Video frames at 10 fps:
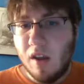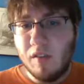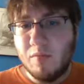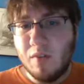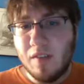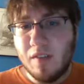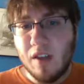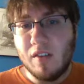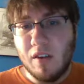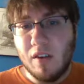is moving
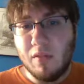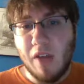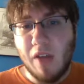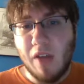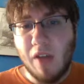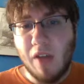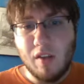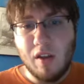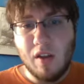its slow thighs,